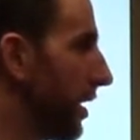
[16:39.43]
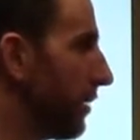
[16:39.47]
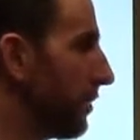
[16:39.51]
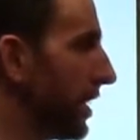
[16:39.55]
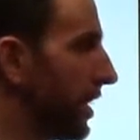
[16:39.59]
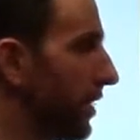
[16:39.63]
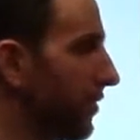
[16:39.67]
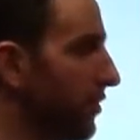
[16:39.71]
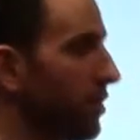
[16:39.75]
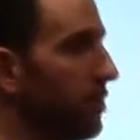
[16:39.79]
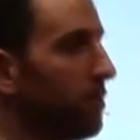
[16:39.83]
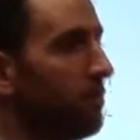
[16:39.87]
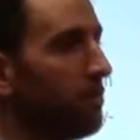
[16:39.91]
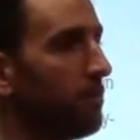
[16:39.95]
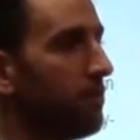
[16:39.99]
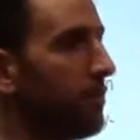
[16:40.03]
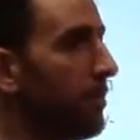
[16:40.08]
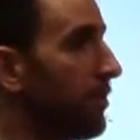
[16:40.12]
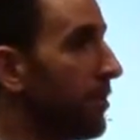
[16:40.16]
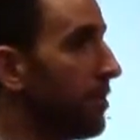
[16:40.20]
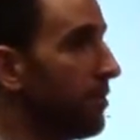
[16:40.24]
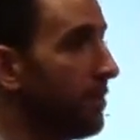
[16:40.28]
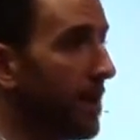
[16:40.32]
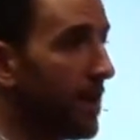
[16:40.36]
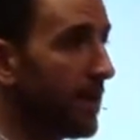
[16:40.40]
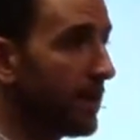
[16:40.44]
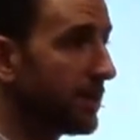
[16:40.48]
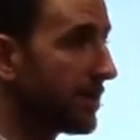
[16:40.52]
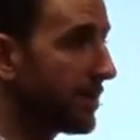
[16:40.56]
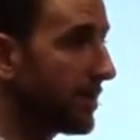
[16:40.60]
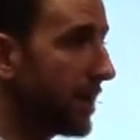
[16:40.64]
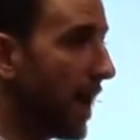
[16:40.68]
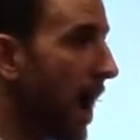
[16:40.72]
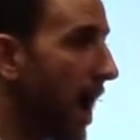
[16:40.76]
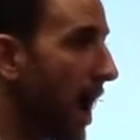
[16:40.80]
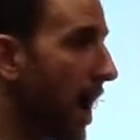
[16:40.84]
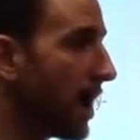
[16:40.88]
I mean, if you're making
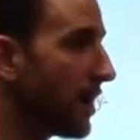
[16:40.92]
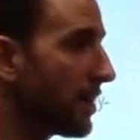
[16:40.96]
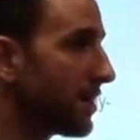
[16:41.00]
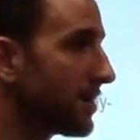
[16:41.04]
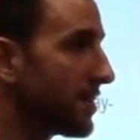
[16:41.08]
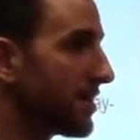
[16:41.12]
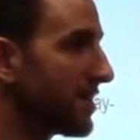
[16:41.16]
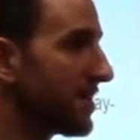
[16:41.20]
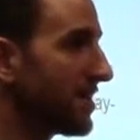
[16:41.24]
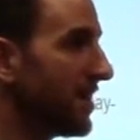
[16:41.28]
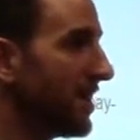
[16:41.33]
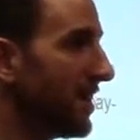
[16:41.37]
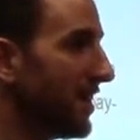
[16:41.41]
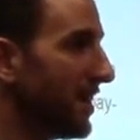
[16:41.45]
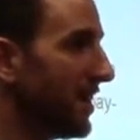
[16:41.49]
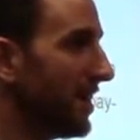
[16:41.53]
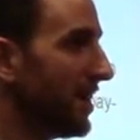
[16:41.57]
socks,